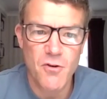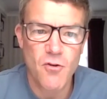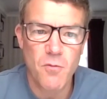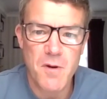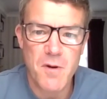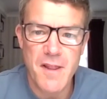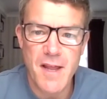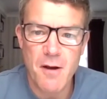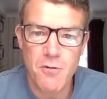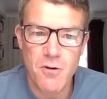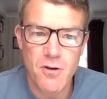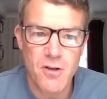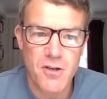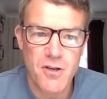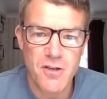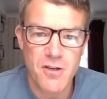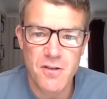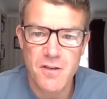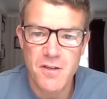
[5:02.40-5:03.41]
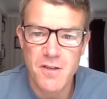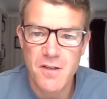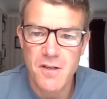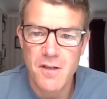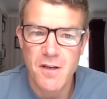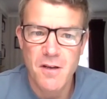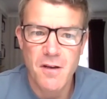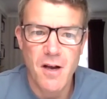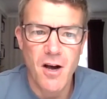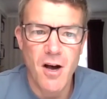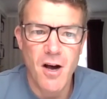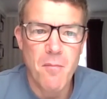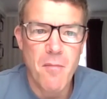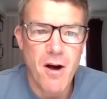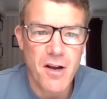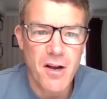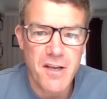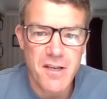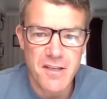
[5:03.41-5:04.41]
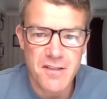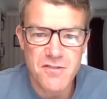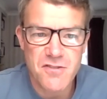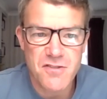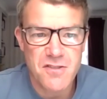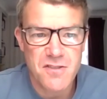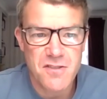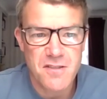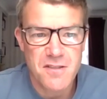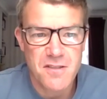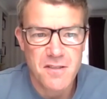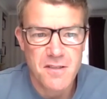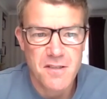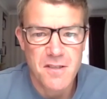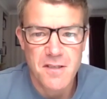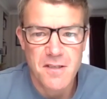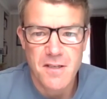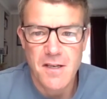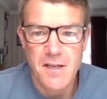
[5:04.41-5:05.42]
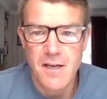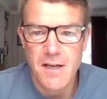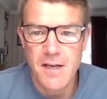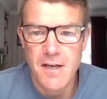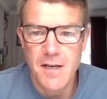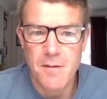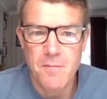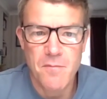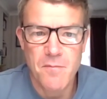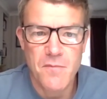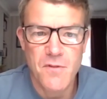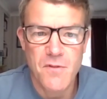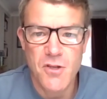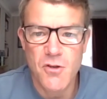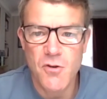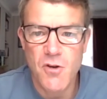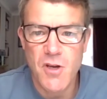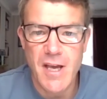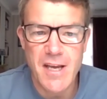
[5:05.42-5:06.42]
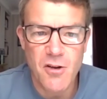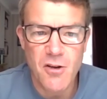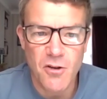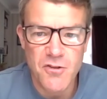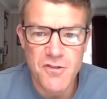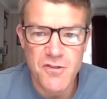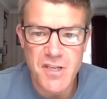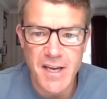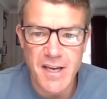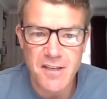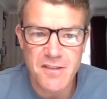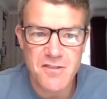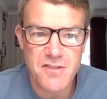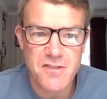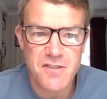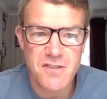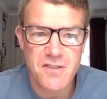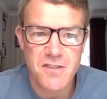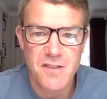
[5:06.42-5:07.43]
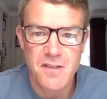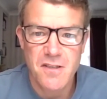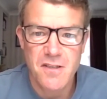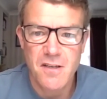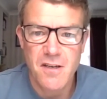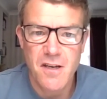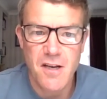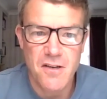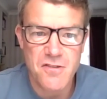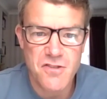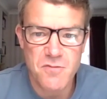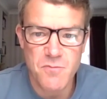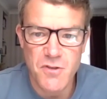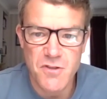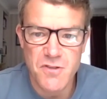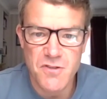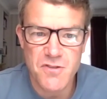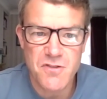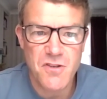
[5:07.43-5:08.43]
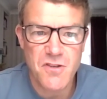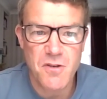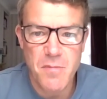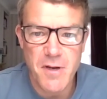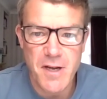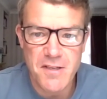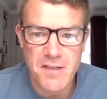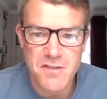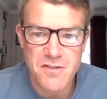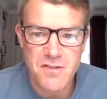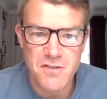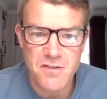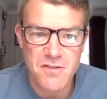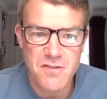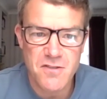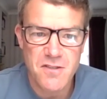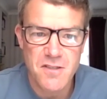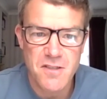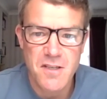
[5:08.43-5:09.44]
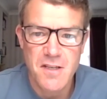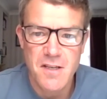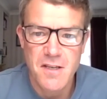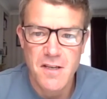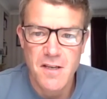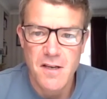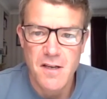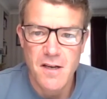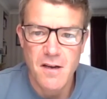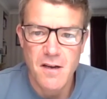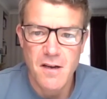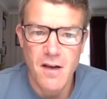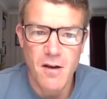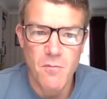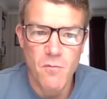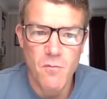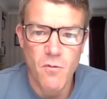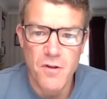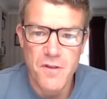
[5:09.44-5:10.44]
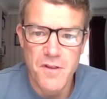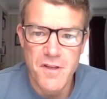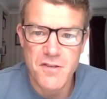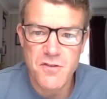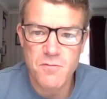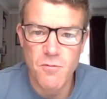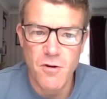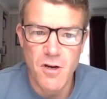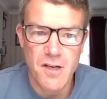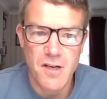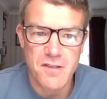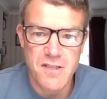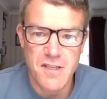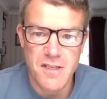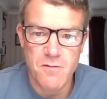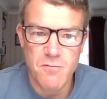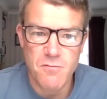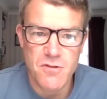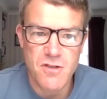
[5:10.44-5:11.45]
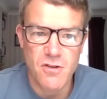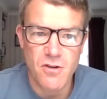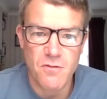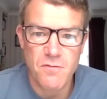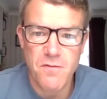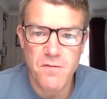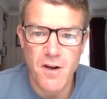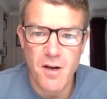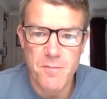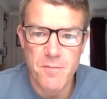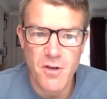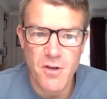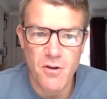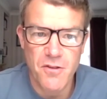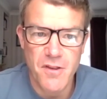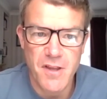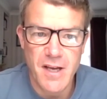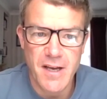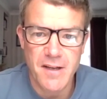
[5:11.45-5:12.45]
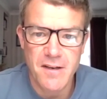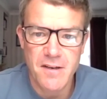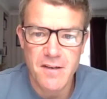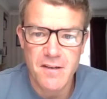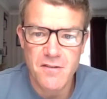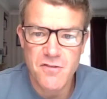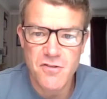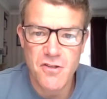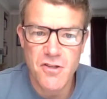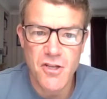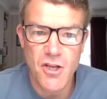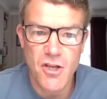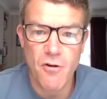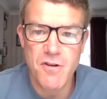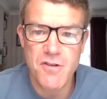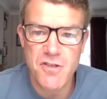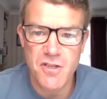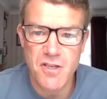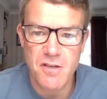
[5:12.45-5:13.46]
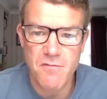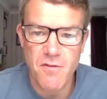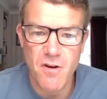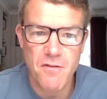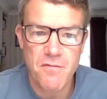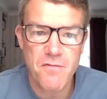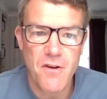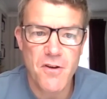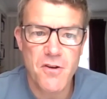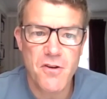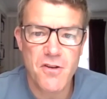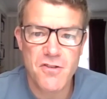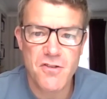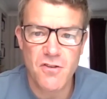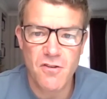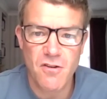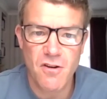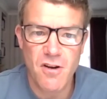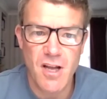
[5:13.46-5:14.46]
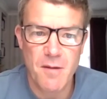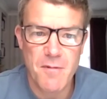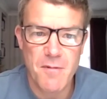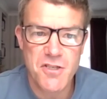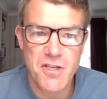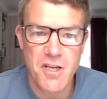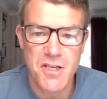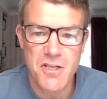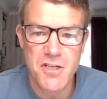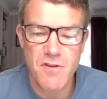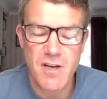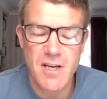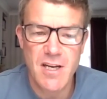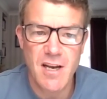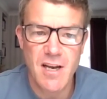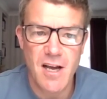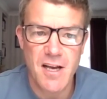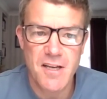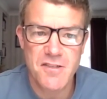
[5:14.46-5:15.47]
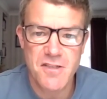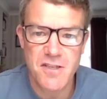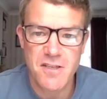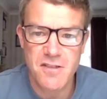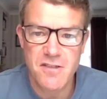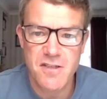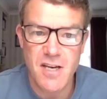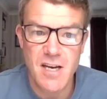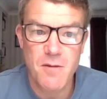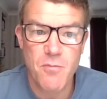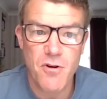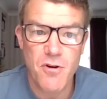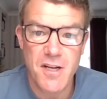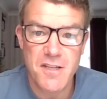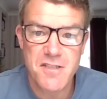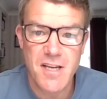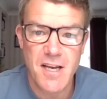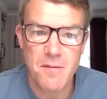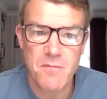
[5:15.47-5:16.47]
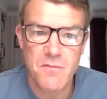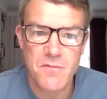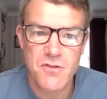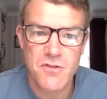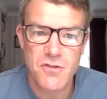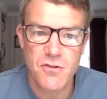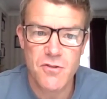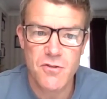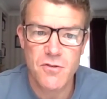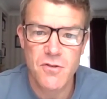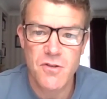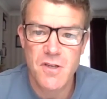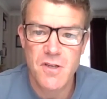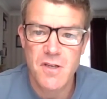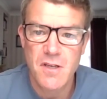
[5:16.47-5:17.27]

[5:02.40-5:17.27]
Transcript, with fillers: Normally, that would look at our markets, um, the UK context, customers, competitors. Um, what this work did was look far beyond that. So the origin of our focus on climate change really lies in a deliberate attempt to